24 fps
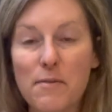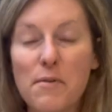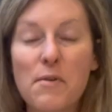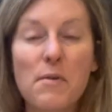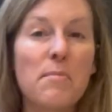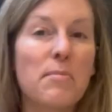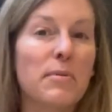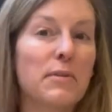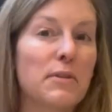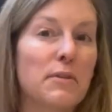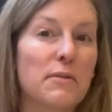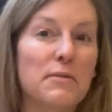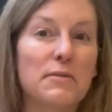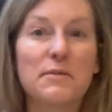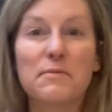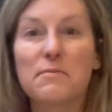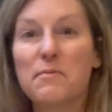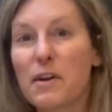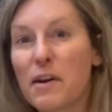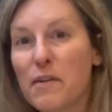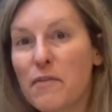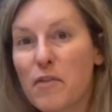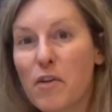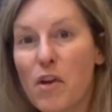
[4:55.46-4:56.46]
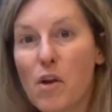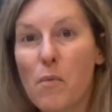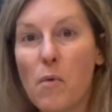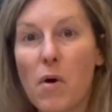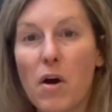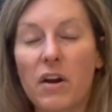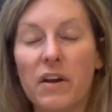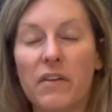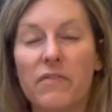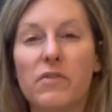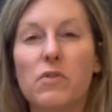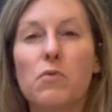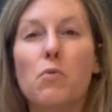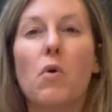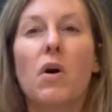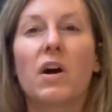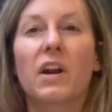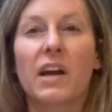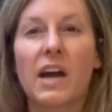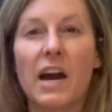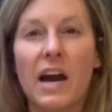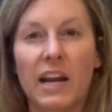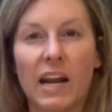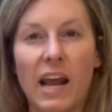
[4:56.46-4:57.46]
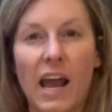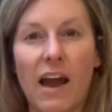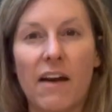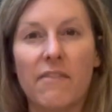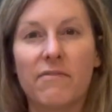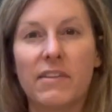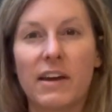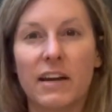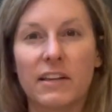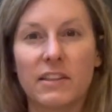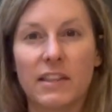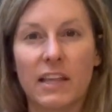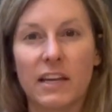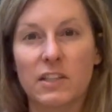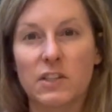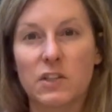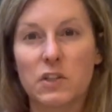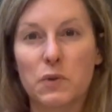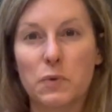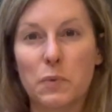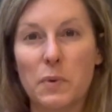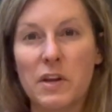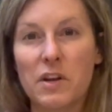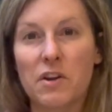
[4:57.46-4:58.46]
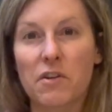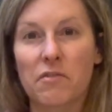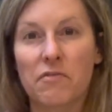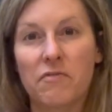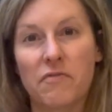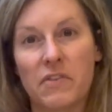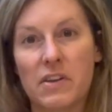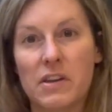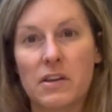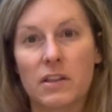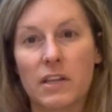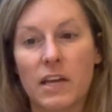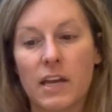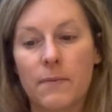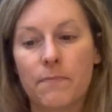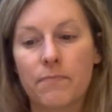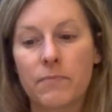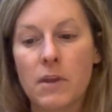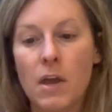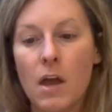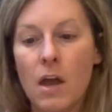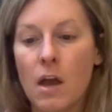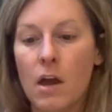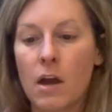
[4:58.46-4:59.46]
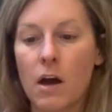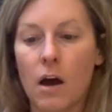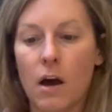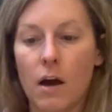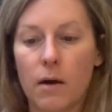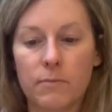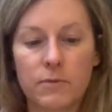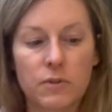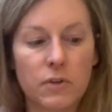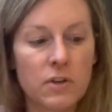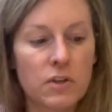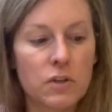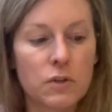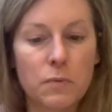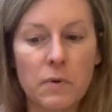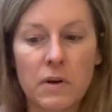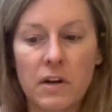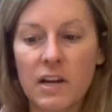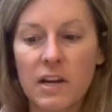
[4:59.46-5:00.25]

put those in whatever you want if you want to kind of have that sweeter feeling. So I just wanted